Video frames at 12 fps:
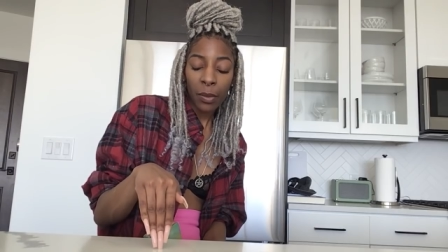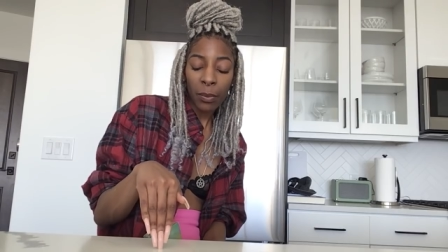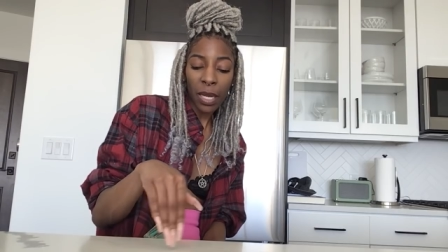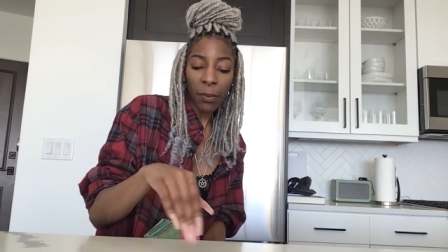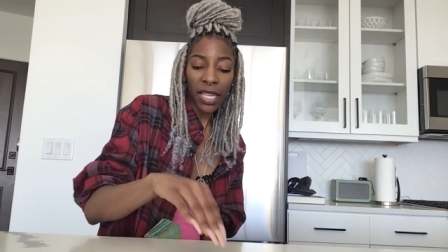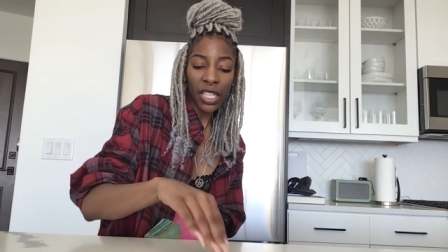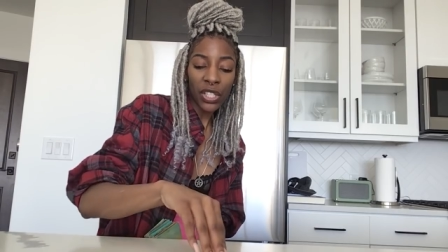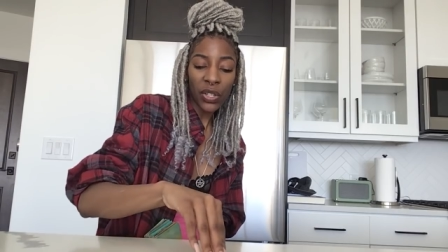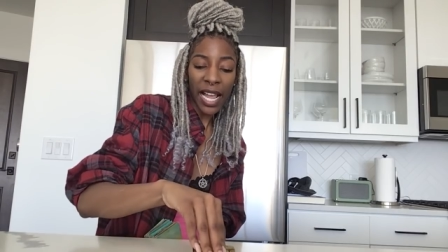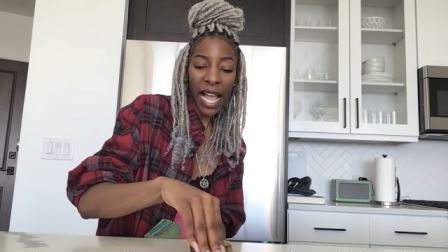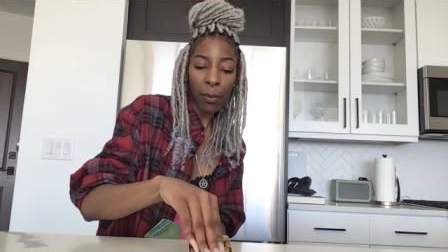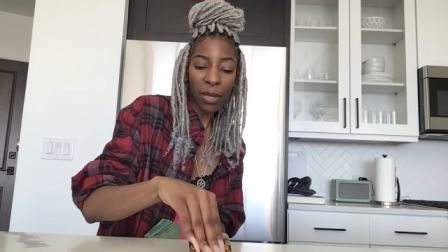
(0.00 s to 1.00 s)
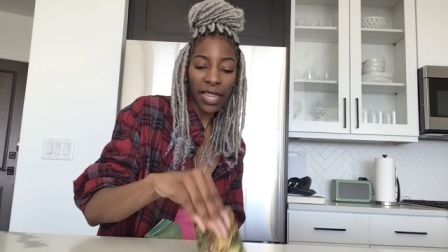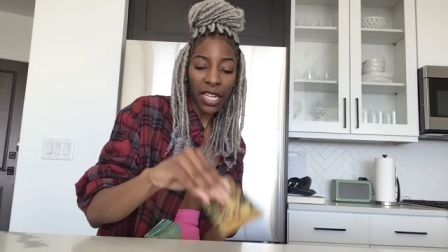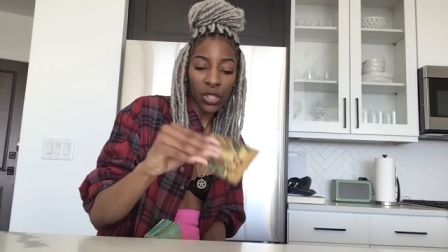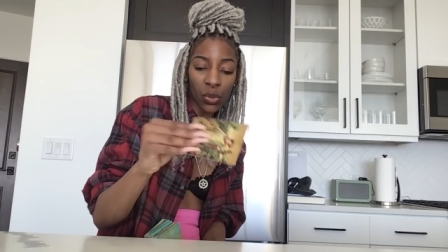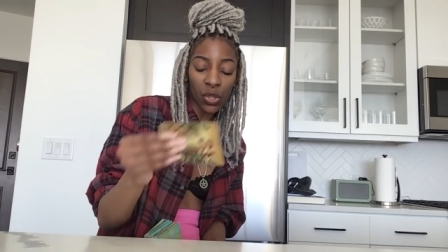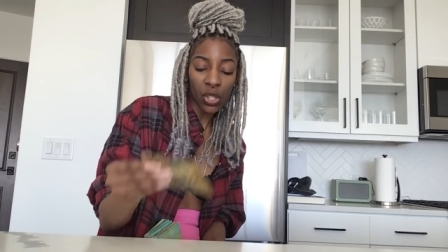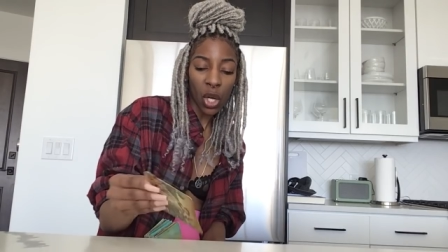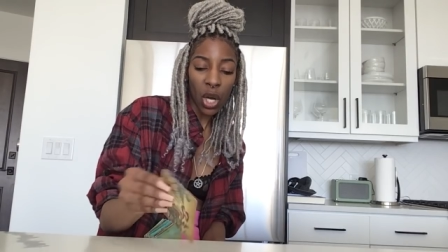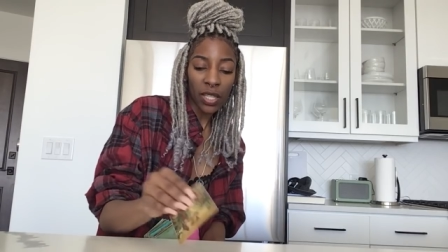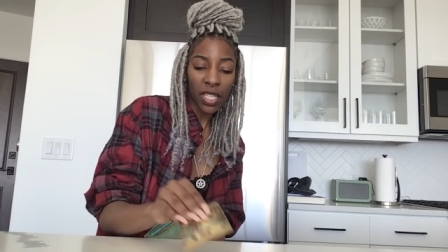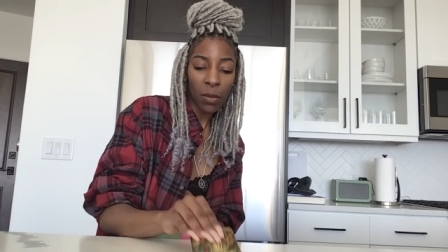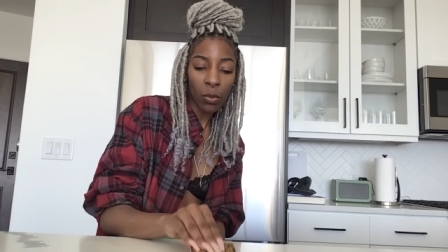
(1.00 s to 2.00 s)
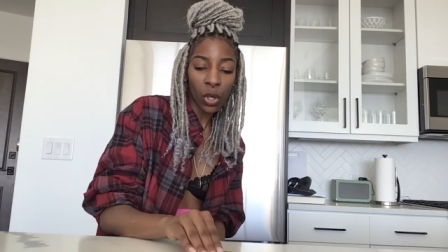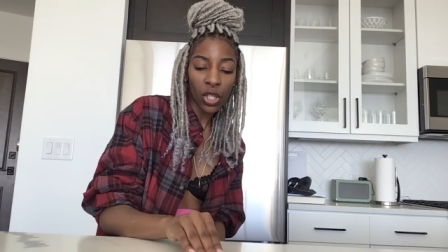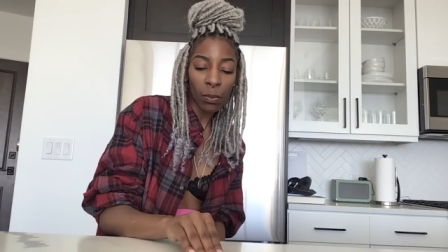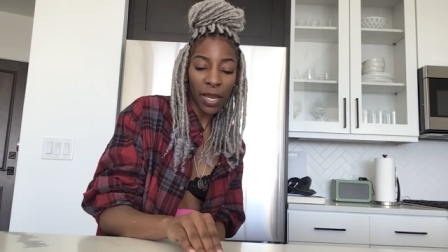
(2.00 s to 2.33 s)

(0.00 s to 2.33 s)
But I'm getting you're happy that you saw them or you